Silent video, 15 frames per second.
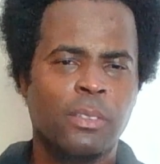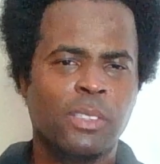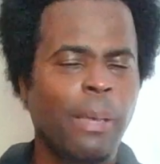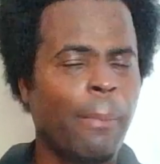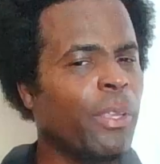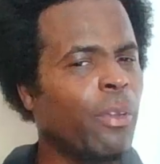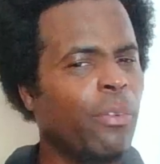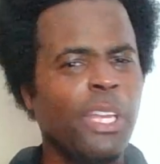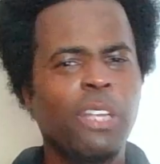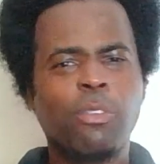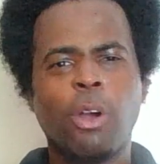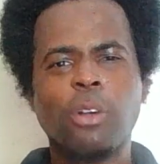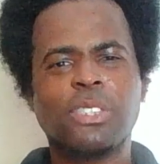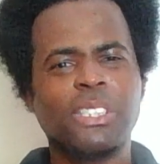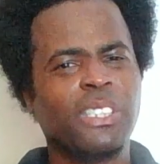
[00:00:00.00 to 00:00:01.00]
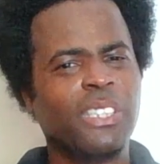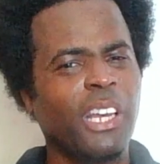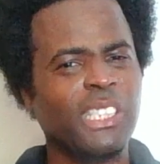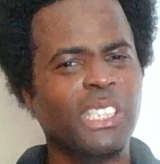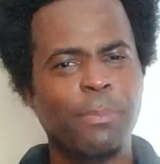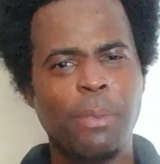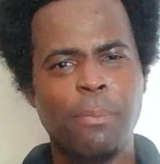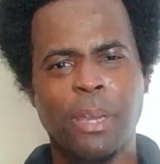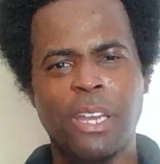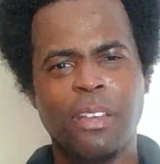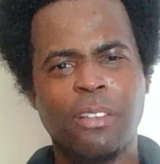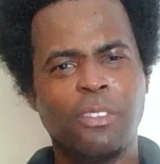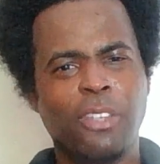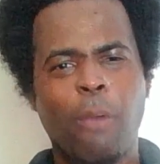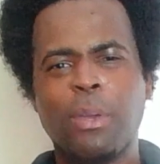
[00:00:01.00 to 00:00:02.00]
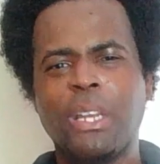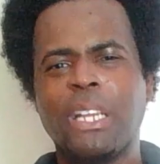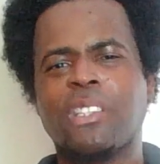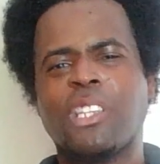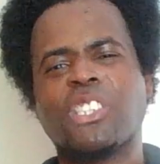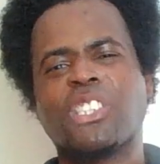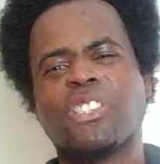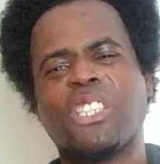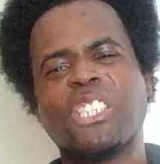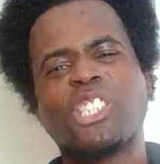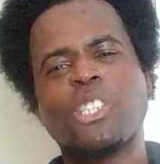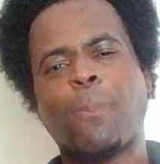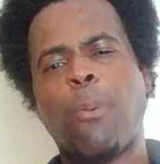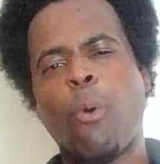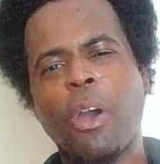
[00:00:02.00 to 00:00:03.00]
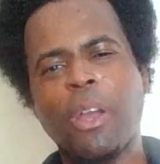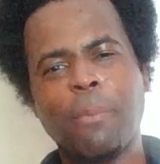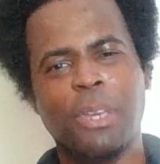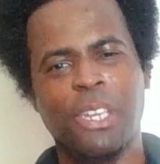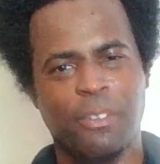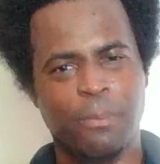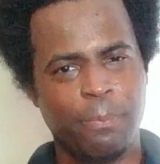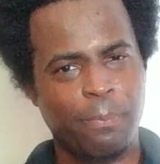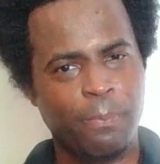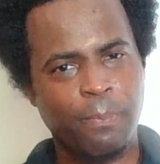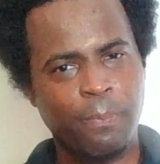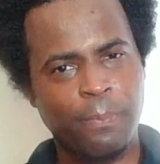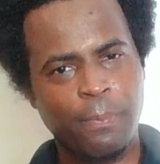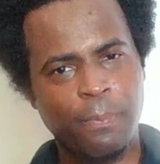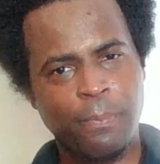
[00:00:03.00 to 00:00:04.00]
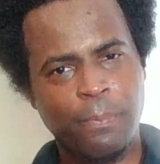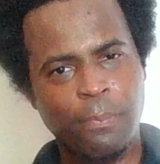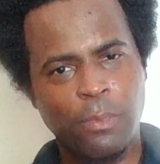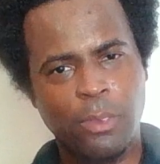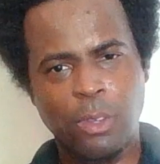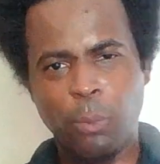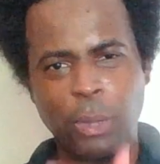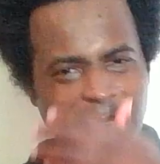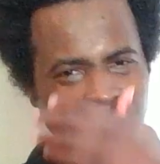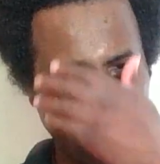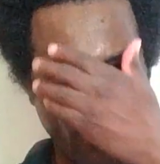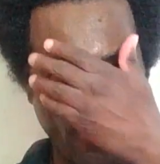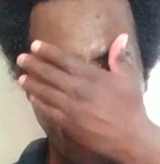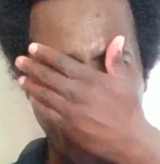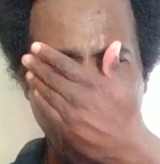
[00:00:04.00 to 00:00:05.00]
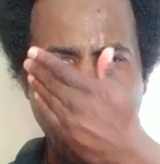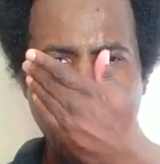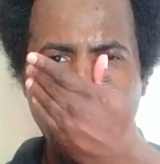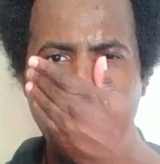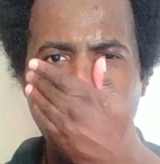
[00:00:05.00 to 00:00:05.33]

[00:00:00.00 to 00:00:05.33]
Some of you Negroes disgust me, man. Y'all really disappoint me. You really do.